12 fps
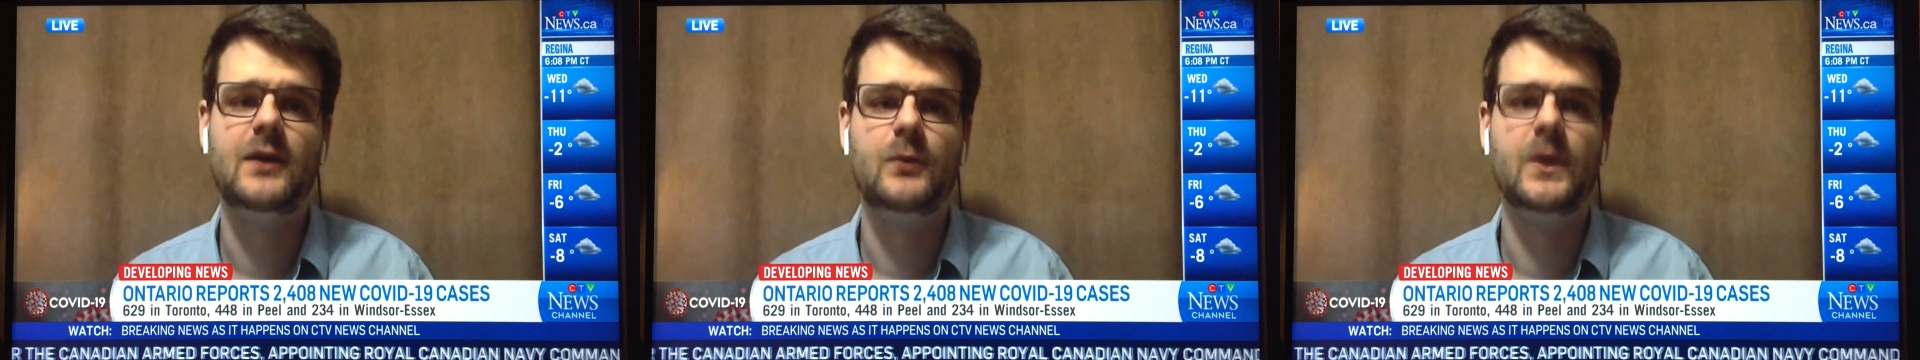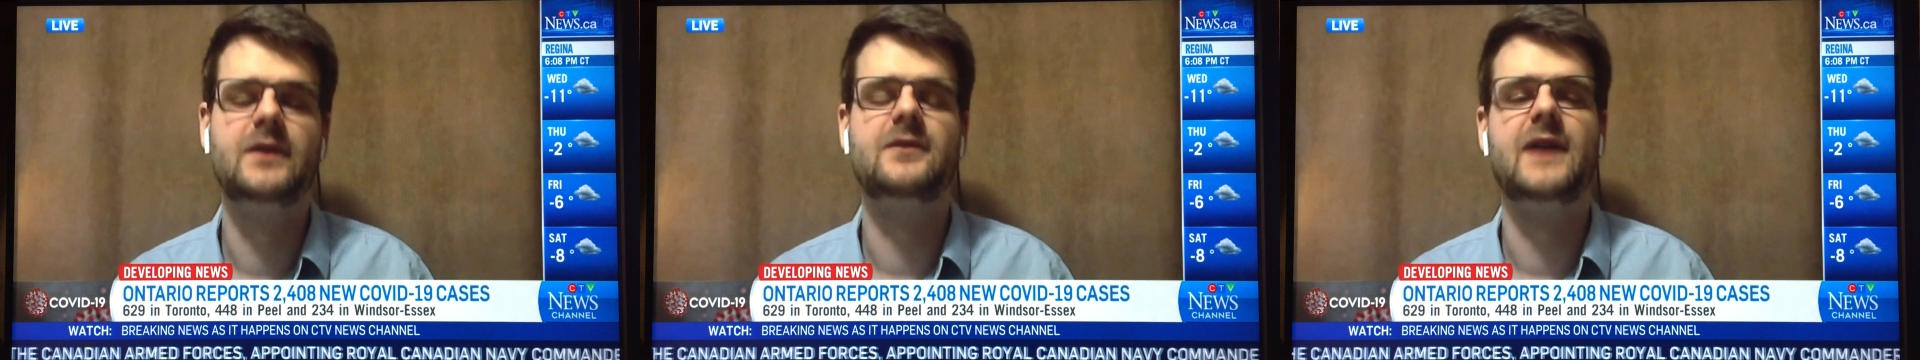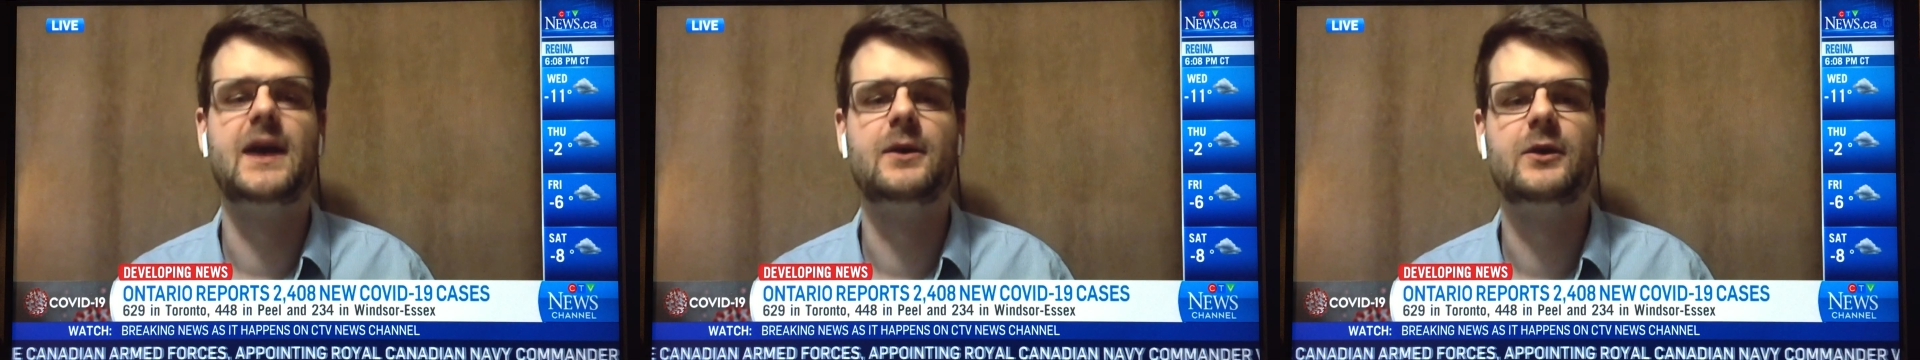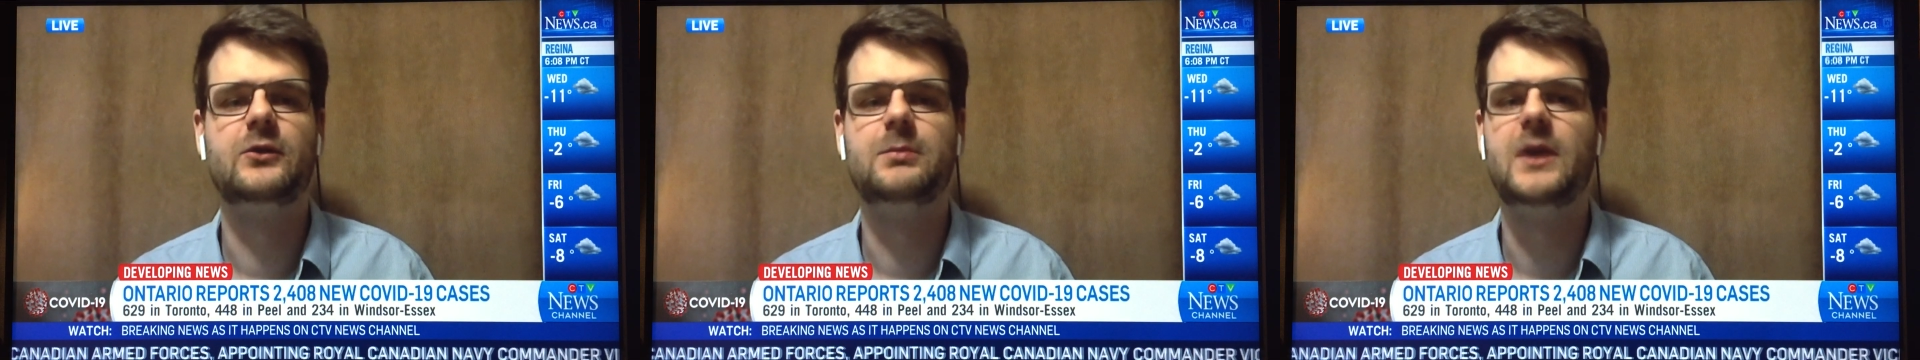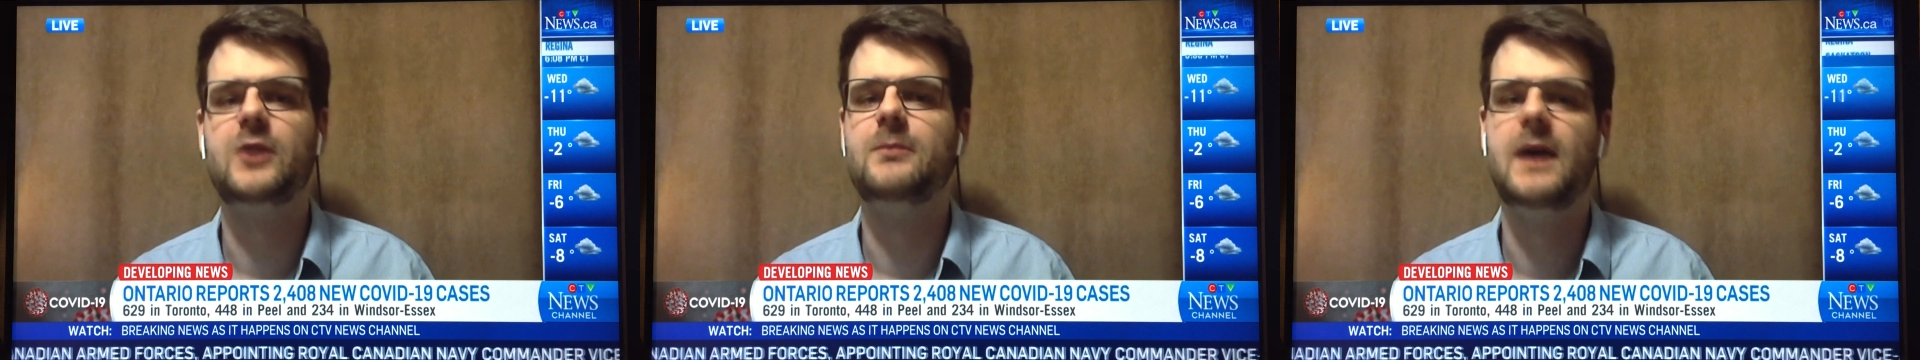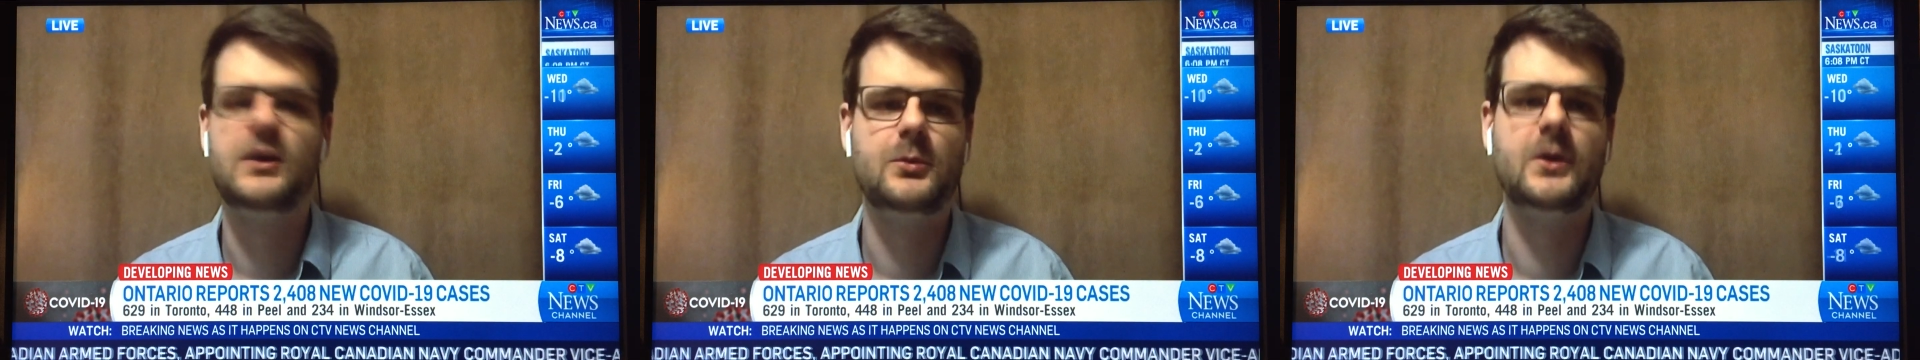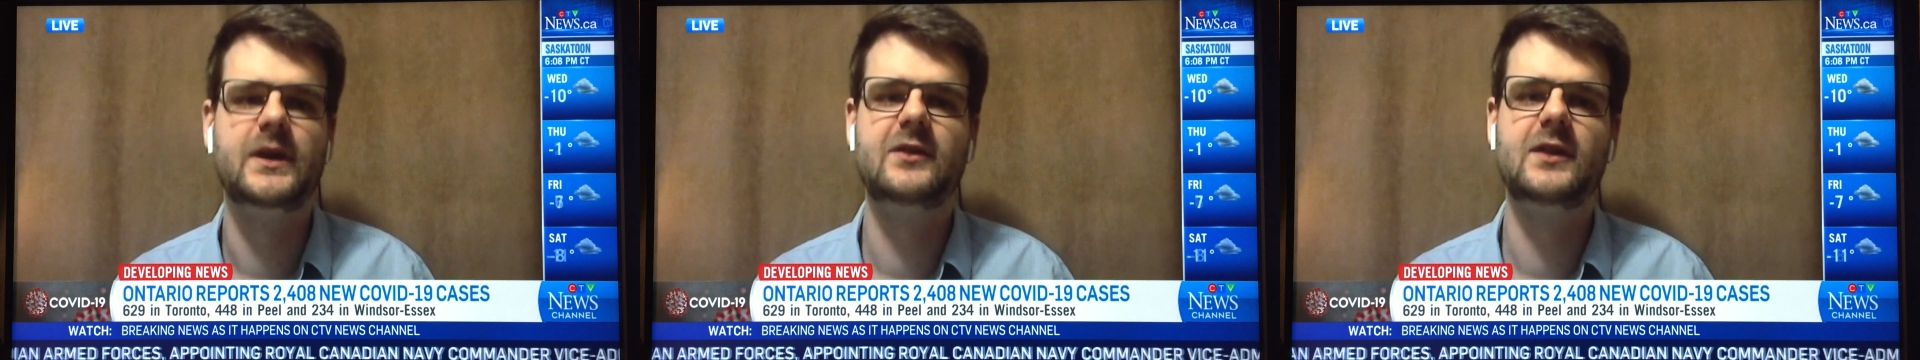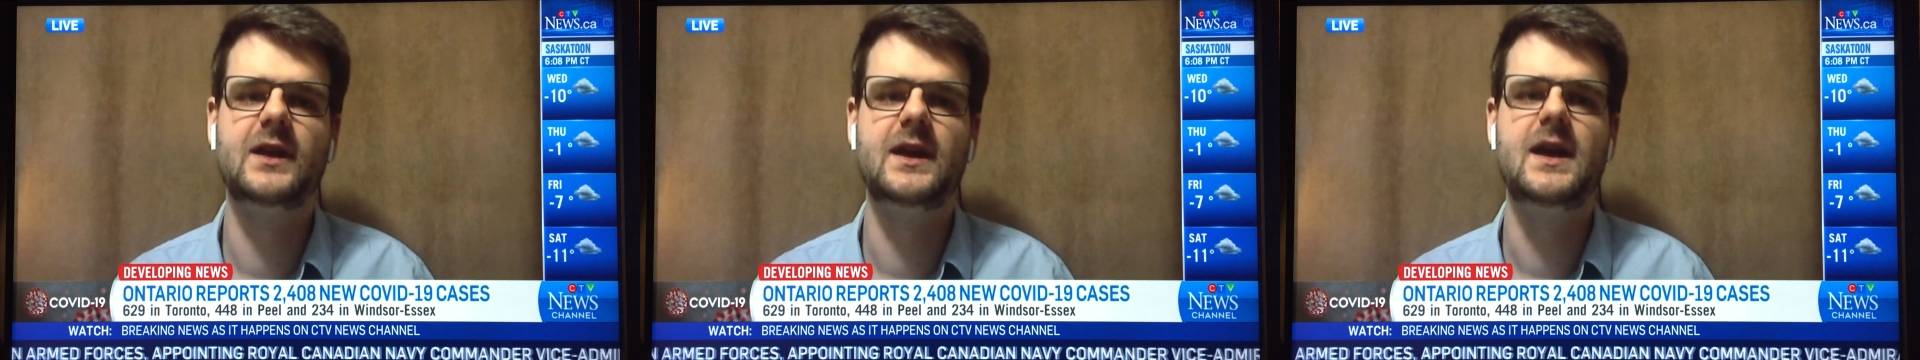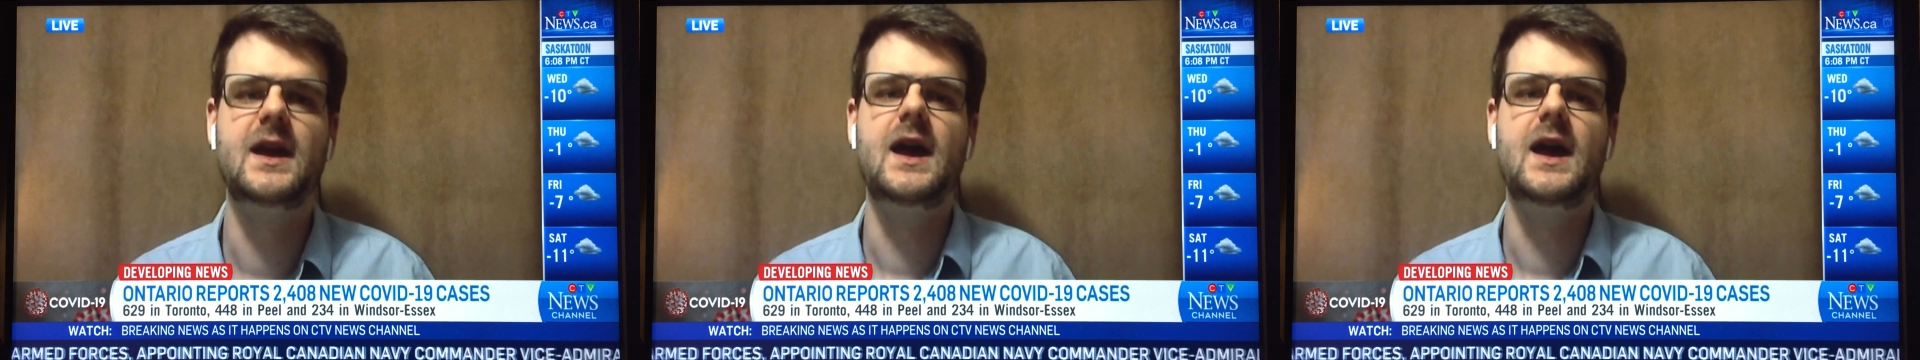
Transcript: where the virus spreads much more easily.